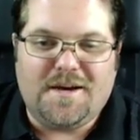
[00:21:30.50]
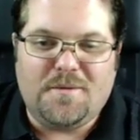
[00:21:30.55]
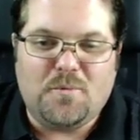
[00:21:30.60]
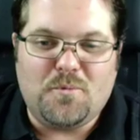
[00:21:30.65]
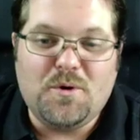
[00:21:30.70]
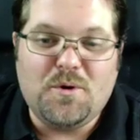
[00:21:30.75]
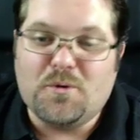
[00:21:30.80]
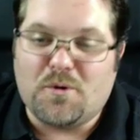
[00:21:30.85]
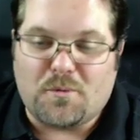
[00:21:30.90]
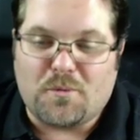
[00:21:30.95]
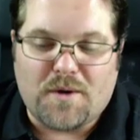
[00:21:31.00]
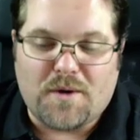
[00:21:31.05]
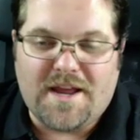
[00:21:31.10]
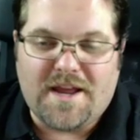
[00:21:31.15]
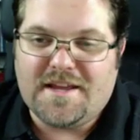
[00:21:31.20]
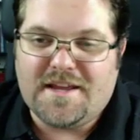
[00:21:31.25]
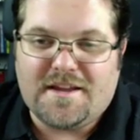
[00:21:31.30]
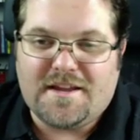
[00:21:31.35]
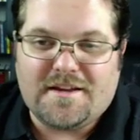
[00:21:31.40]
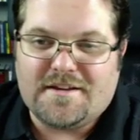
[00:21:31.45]
We were
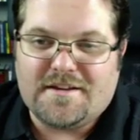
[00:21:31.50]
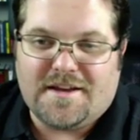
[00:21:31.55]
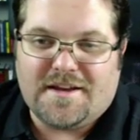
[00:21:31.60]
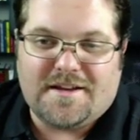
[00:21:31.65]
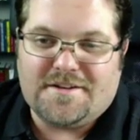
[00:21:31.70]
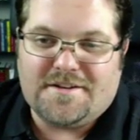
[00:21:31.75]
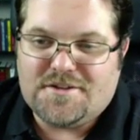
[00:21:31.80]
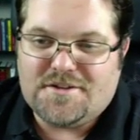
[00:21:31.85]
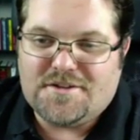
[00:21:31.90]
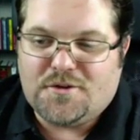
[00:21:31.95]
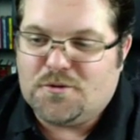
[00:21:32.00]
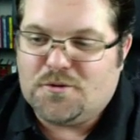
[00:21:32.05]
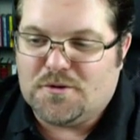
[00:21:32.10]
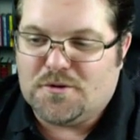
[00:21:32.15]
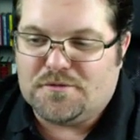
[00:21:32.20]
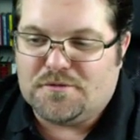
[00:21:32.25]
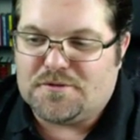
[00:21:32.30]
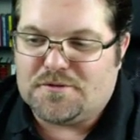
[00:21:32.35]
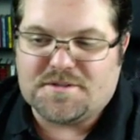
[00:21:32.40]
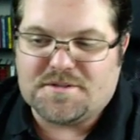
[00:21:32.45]
ranking on
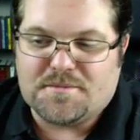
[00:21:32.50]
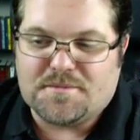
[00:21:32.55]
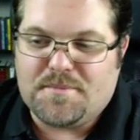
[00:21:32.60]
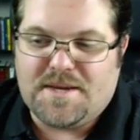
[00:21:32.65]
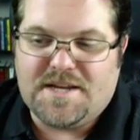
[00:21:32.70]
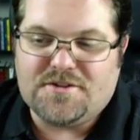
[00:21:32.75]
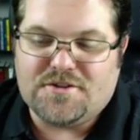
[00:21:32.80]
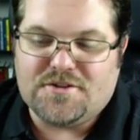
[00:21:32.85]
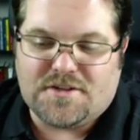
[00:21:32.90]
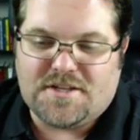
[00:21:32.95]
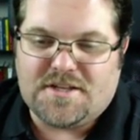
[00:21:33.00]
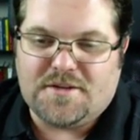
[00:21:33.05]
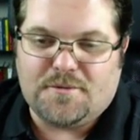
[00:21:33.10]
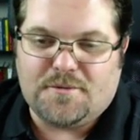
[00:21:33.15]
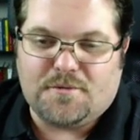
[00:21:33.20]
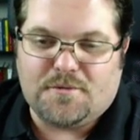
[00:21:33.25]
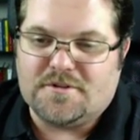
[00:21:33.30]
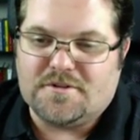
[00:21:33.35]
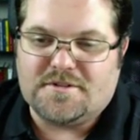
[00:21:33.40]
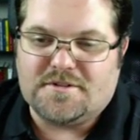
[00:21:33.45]
Google for some major
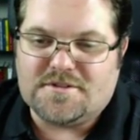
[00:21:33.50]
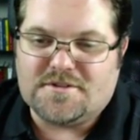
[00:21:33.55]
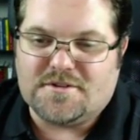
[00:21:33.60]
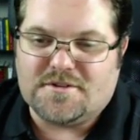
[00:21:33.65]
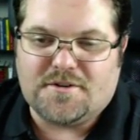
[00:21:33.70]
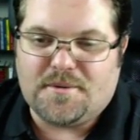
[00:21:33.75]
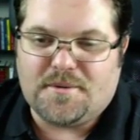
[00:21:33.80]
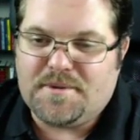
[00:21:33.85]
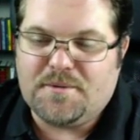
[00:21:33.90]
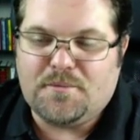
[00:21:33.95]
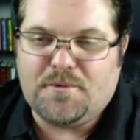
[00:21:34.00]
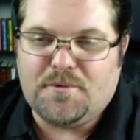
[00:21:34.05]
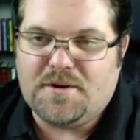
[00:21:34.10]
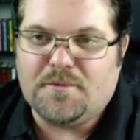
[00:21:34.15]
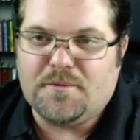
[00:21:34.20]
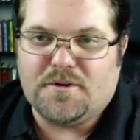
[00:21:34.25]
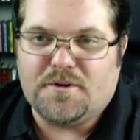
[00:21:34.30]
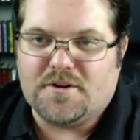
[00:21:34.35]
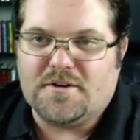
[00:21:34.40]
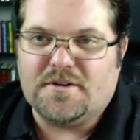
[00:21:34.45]
keywords, so I mean, we
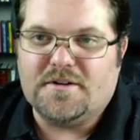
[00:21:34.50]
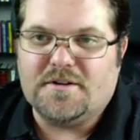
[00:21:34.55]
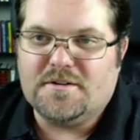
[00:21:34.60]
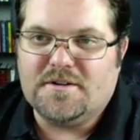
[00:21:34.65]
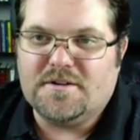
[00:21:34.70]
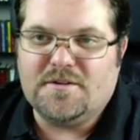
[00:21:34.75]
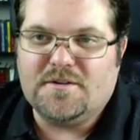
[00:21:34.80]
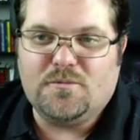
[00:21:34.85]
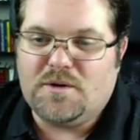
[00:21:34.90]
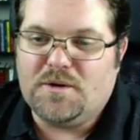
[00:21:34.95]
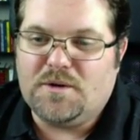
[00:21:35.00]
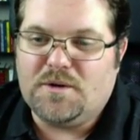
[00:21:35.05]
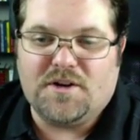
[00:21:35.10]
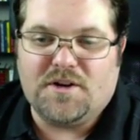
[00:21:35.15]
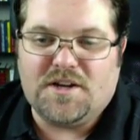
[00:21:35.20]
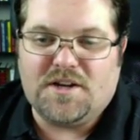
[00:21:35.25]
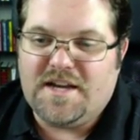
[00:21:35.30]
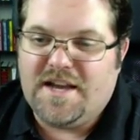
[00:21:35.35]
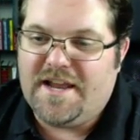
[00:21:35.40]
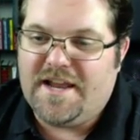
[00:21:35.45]
were
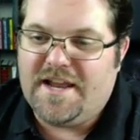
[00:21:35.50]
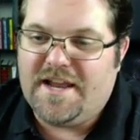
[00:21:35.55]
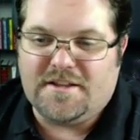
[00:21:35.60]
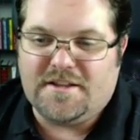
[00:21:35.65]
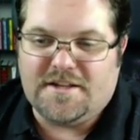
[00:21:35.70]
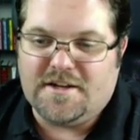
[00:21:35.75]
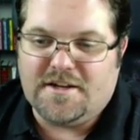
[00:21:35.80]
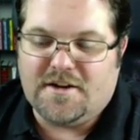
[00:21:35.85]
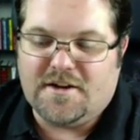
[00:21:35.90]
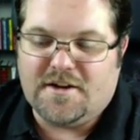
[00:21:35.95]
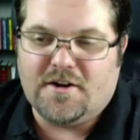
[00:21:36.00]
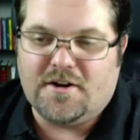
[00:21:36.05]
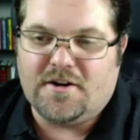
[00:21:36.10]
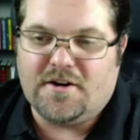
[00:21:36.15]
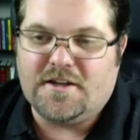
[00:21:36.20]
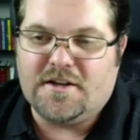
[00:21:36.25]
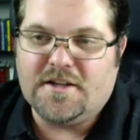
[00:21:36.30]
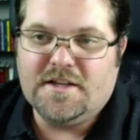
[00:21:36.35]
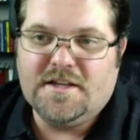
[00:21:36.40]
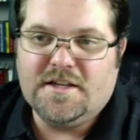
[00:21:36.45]
nailing it
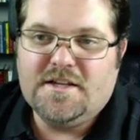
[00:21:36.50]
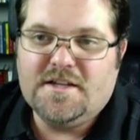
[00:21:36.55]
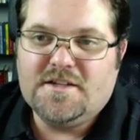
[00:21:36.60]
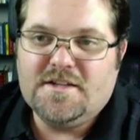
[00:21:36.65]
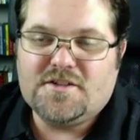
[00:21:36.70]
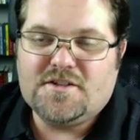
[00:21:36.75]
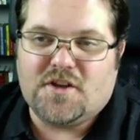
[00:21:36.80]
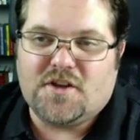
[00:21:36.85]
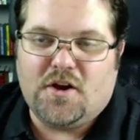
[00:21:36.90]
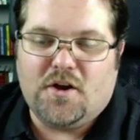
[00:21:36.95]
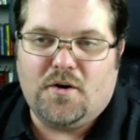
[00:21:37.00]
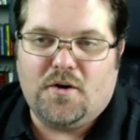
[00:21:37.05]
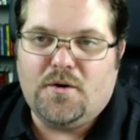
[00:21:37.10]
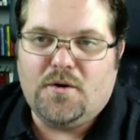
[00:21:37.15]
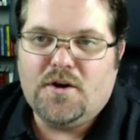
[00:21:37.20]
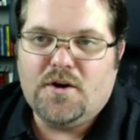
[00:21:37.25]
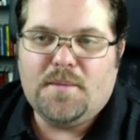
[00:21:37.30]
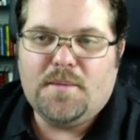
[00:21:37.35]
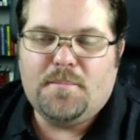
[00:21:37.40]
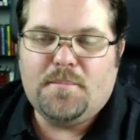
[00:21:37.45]
hard.
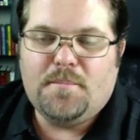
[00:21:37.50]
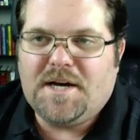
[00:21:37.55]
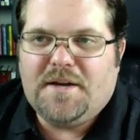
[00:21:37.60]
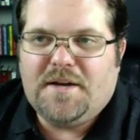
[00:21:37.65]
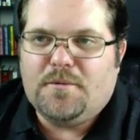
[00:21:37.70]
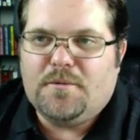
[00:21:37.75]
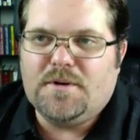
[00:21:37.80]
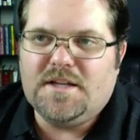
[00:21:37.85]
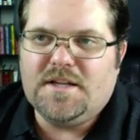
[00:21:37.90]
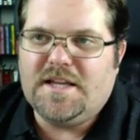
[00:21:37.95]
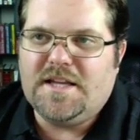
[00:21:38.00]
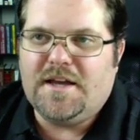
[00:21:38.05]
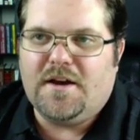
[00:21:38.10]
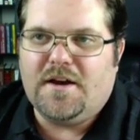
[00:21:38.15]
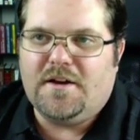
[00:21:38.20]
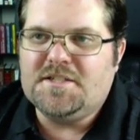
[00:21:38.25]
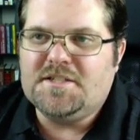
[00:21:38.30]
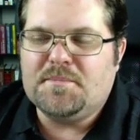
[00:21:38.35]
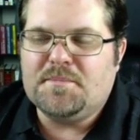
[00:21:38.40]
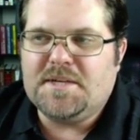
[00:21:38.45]
So, but really,
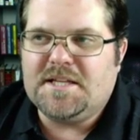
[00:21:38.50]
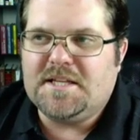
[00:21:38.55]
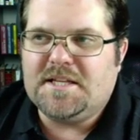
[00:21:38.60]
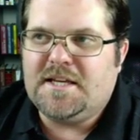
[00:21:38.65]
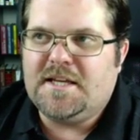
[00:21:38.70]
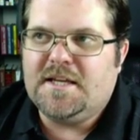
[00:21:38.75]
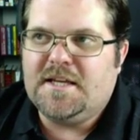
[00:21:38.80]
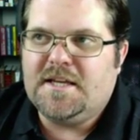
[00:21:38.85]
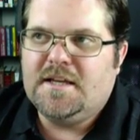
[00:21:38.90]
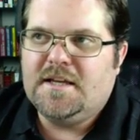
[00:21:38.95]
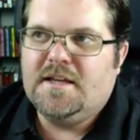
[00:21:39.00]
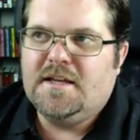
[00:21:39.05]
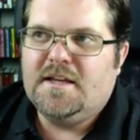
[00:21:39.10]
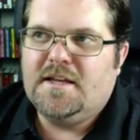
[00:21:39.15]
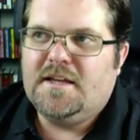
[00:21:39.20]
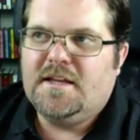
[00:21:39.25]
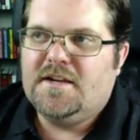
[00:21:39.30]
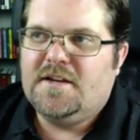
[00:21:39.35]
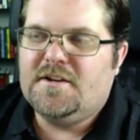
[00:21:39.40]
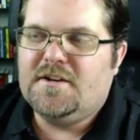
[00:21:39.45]
ultimately,
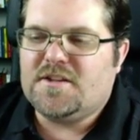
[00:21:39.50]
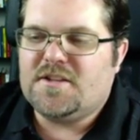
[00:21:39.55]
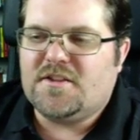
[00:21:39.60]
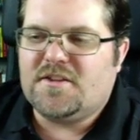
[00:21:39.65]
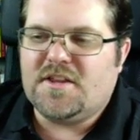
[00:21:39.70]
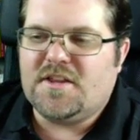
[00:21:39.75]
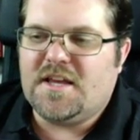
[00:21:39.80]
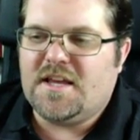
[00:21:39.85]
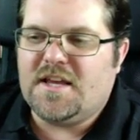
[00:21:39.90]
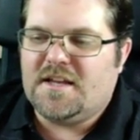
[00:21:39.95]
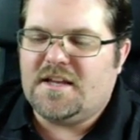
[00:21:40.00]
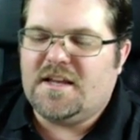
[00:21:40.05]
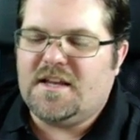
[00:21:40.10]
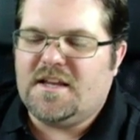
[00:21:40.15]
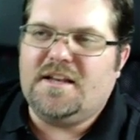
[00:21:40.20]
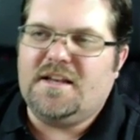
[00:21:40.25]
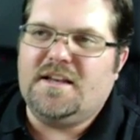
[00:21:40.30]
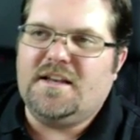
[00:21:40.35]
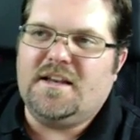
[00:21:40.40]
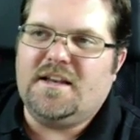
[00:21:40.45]
here's the thing,
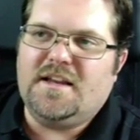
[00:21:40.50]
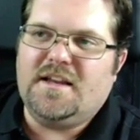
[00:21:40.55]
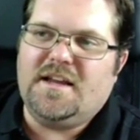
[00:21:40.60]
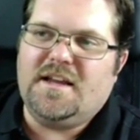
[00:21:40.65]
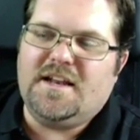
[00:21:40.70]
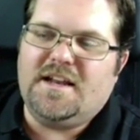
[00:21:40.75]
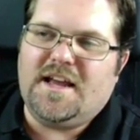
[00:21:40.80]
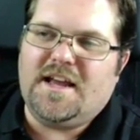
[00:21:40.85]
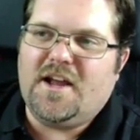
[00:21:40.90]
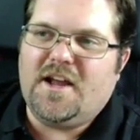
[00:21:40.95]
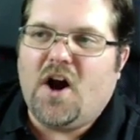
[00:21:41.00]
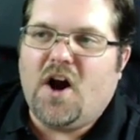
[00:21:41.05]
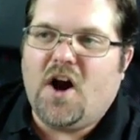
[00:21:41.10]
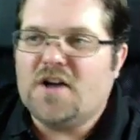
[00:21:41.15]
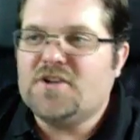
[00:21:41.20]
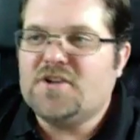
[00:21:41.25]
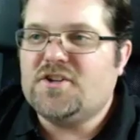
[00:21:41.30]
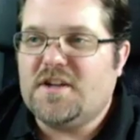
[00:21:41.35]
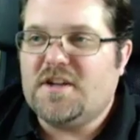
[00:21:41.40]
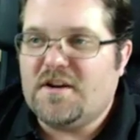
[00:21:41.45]
and I
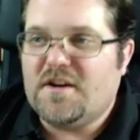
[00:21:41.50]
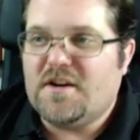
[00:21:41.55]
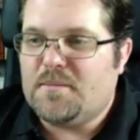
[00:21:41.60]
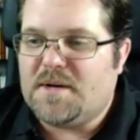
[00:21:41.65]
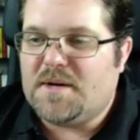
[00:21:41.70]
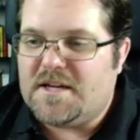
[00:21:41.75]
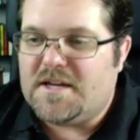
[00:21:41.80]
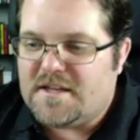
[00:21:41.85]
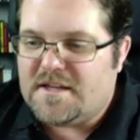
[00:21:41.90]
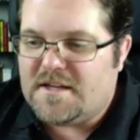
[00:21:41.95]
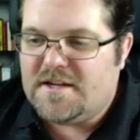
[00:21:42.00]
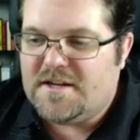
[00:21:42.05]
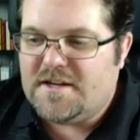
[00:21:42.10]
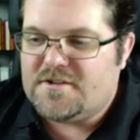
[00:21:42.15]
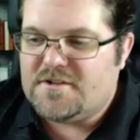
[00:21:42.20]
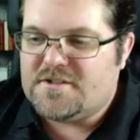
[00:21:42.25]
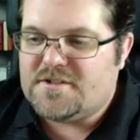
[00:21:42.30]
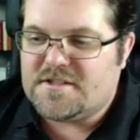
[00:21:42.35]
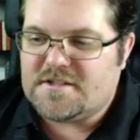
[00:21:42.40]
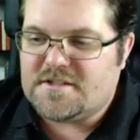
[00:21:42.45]
caution everybody that
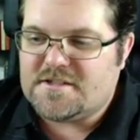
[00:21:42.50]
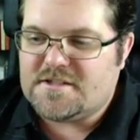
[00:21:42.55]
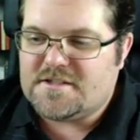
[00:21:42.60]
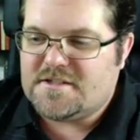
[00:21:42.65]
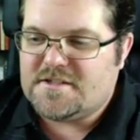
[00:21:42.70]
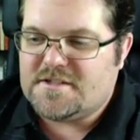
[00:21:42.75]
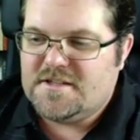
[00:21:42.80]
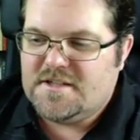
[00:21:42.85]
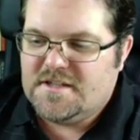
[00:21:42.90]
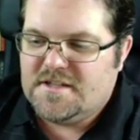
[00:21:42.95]
hears this.